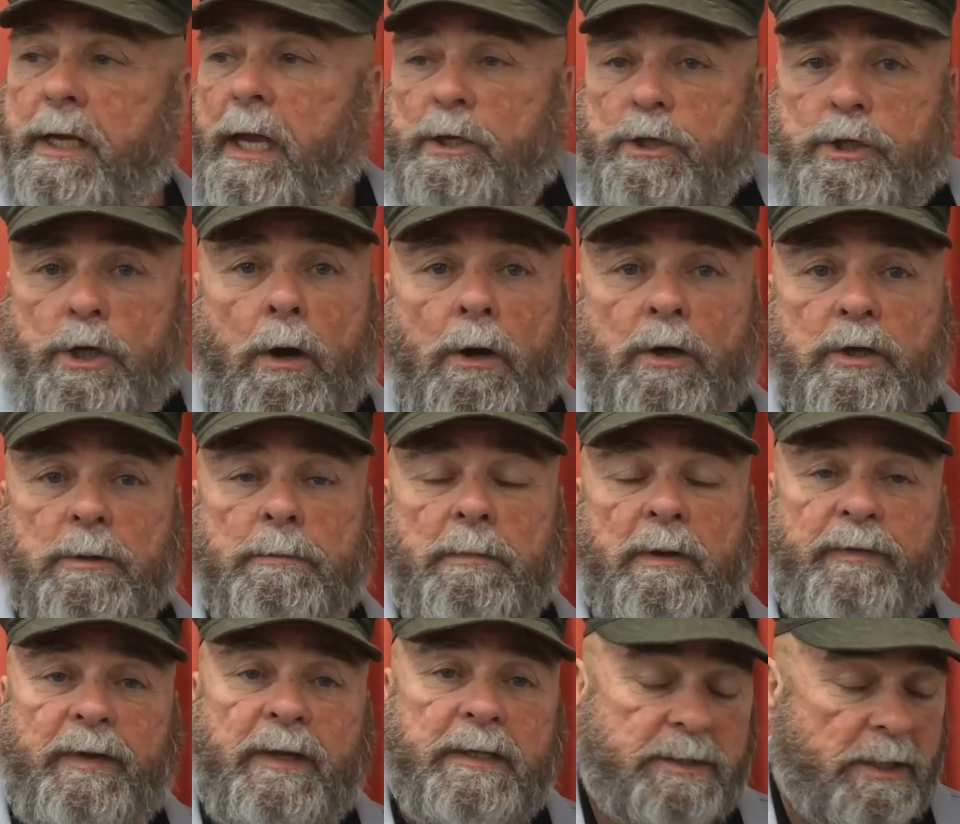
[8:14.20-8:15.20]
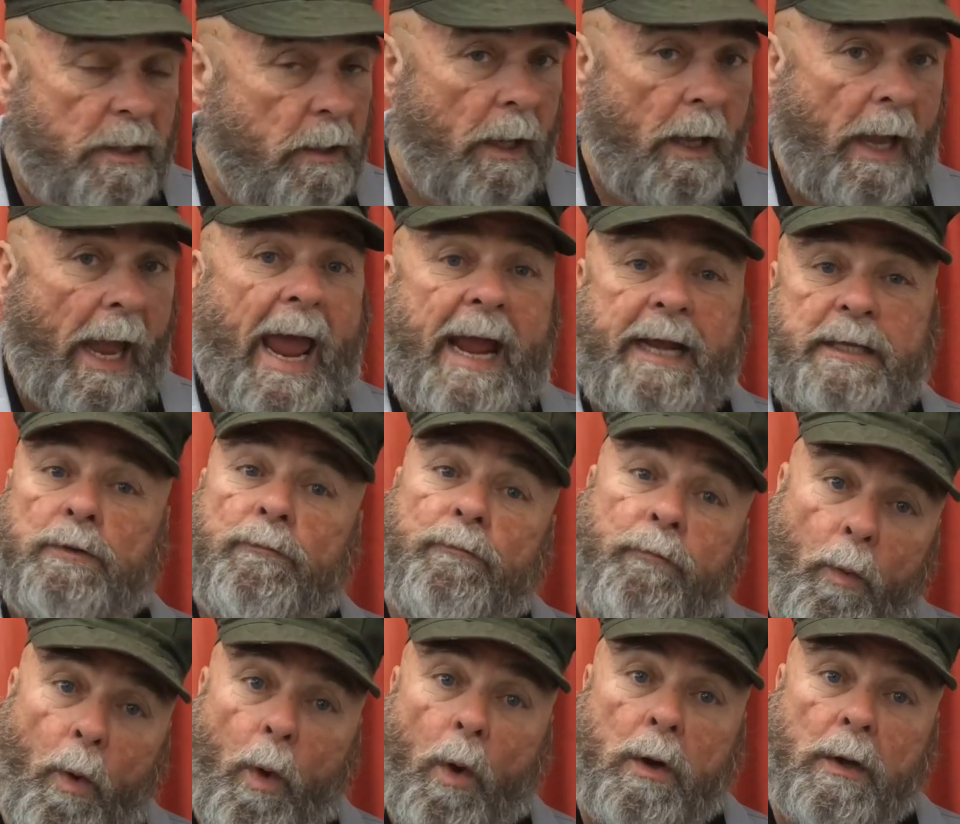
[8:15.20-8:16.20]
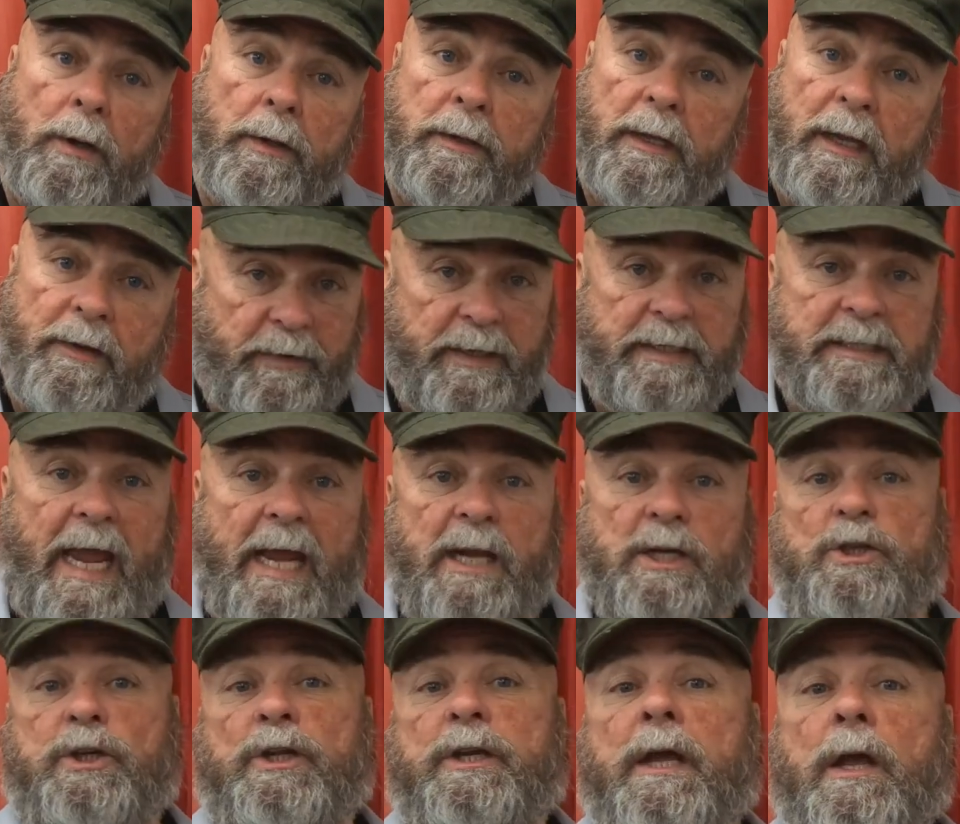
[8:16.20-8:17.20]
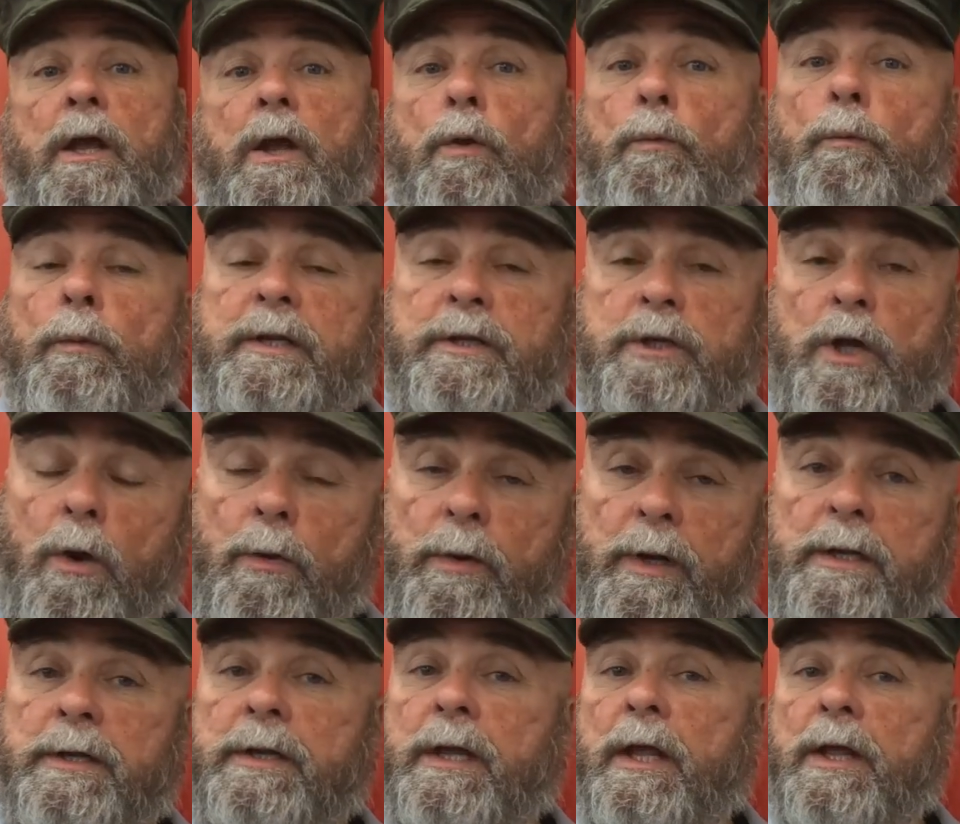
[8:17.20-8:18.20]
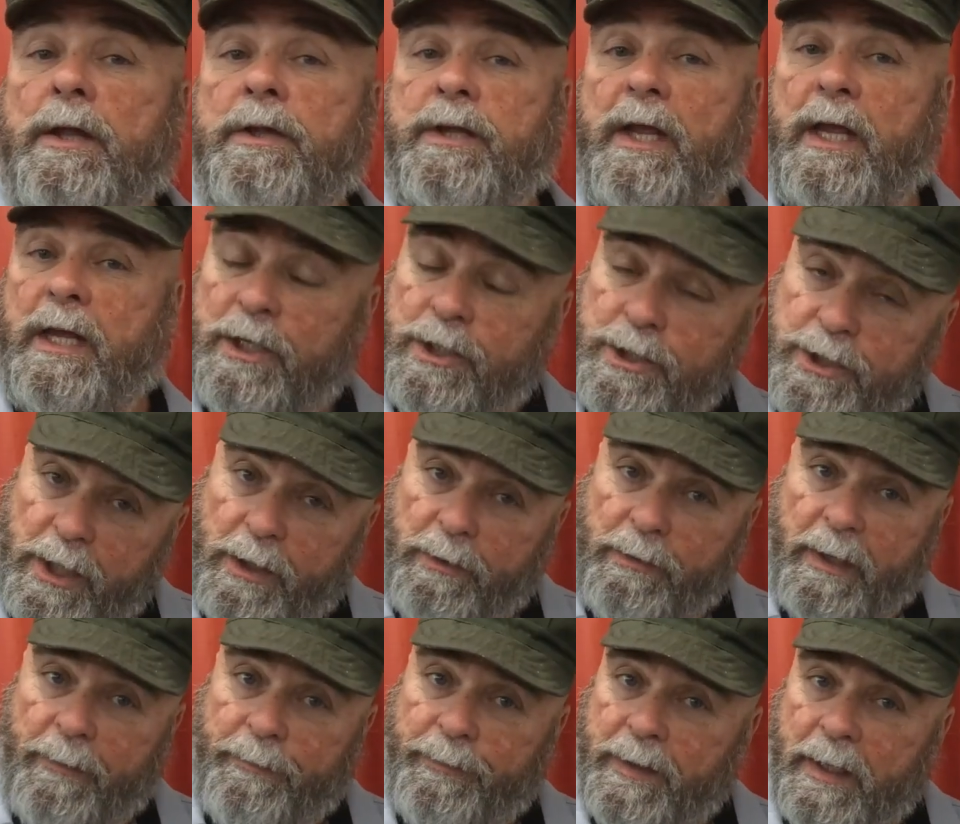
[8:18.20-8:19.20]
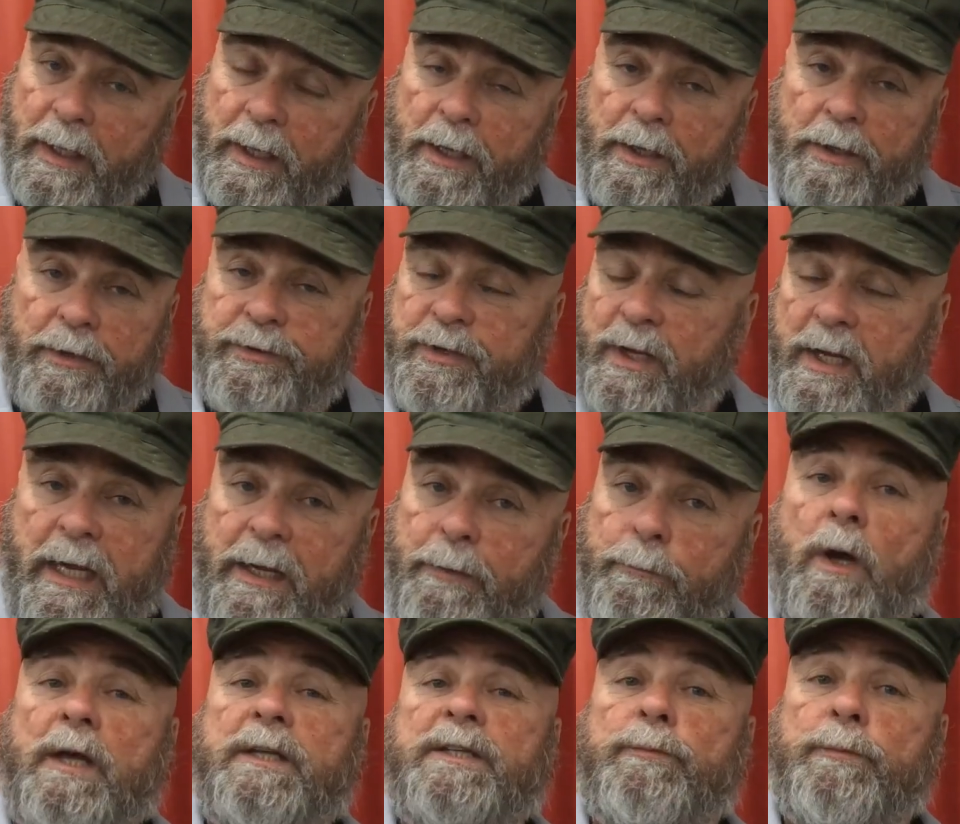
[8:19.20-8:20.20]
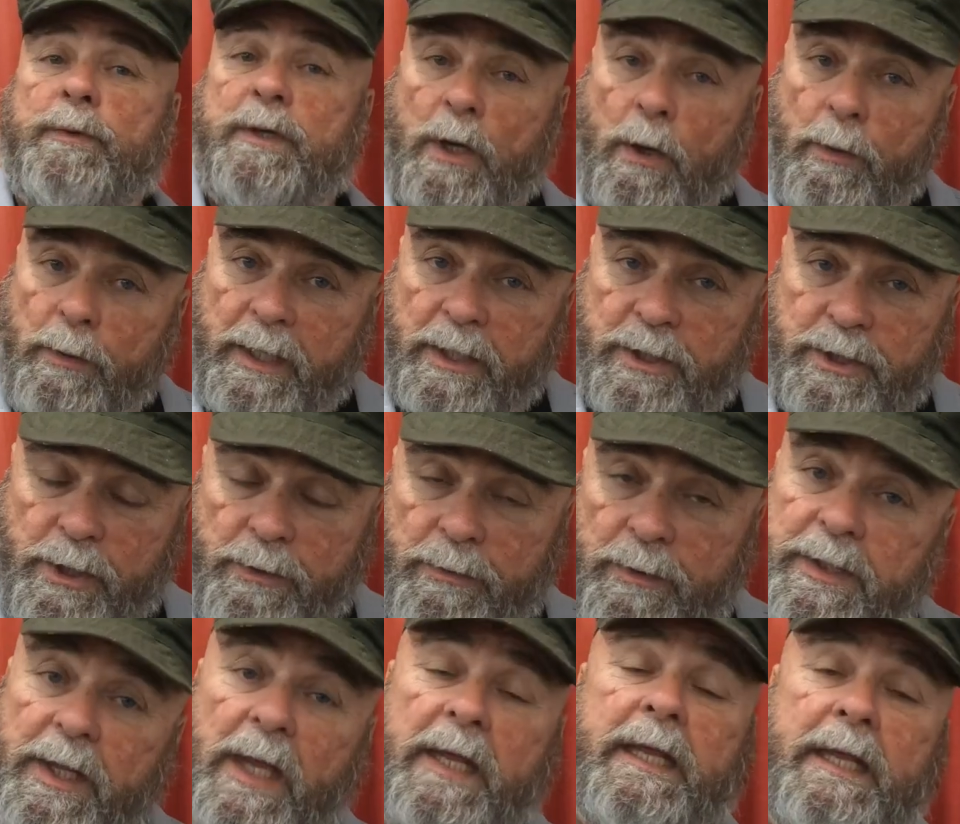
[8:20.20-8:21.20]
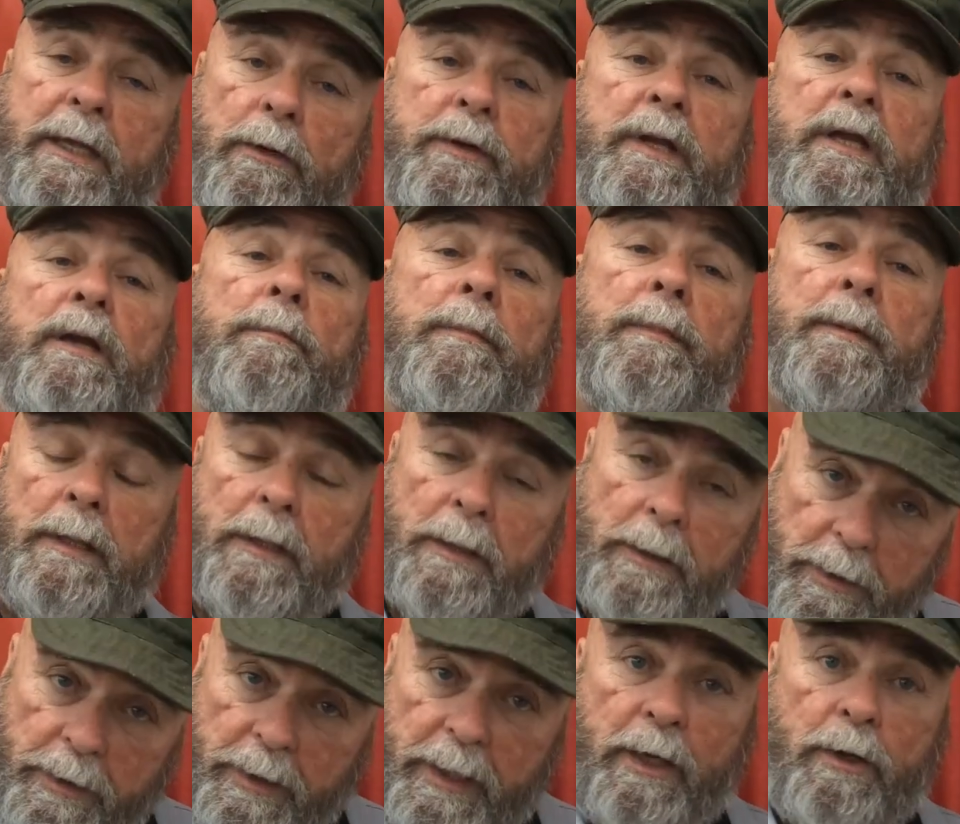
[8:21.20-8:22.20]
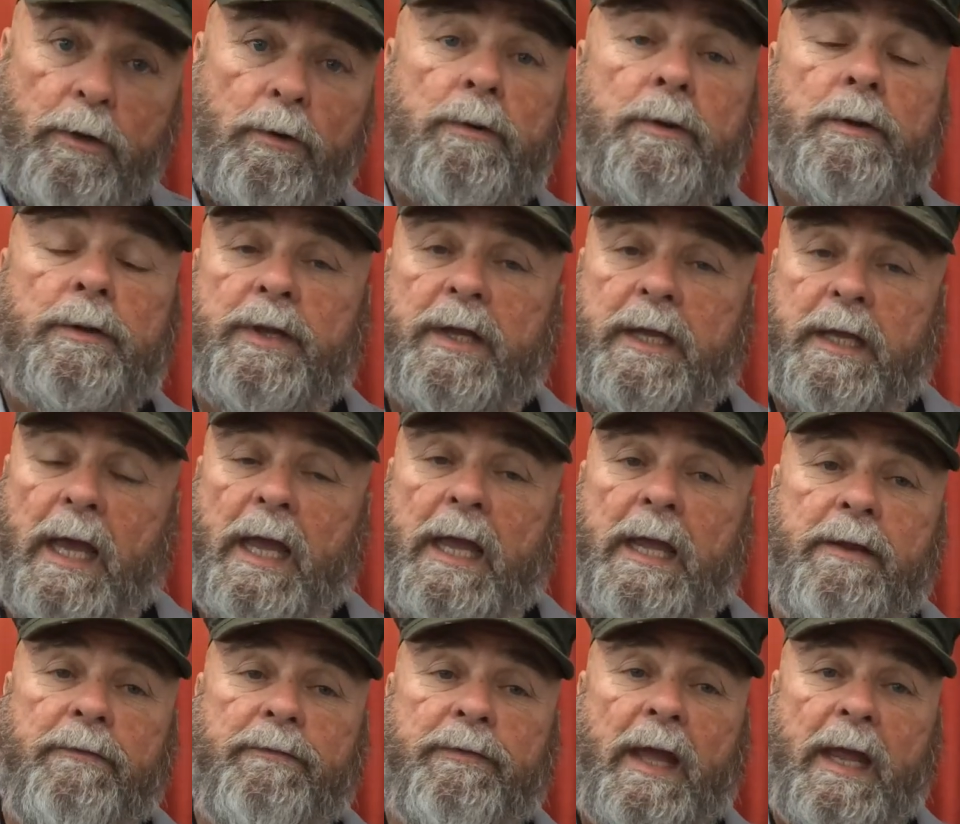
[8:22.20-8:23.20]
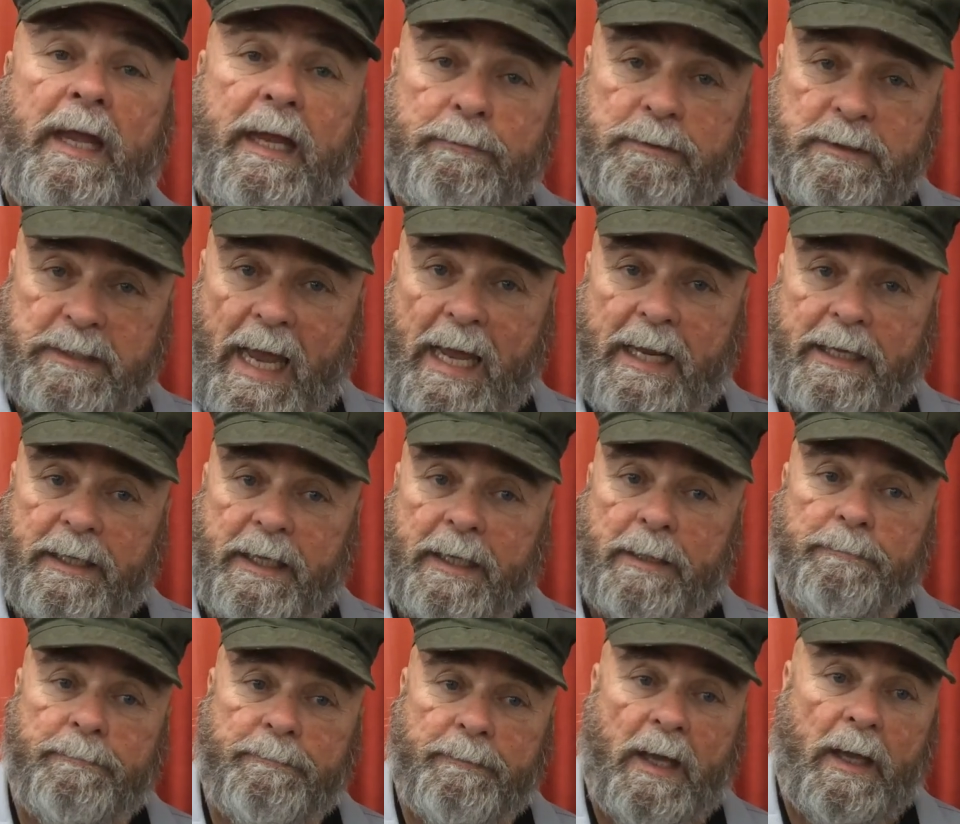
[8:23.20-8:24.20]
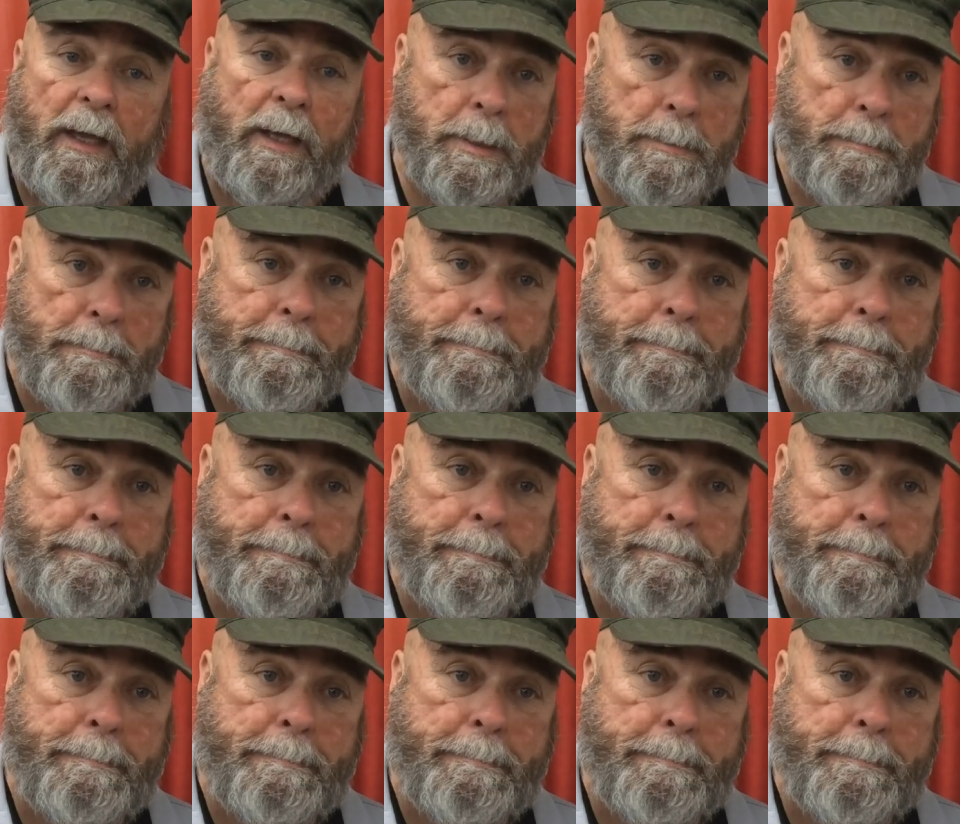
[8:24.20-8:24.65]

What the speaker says: You can't charge him if it's an act of war, if he's actually returning to his unit. See, he wasn't returning to his unit. They killed him near the cave that he was hiding in. Huh?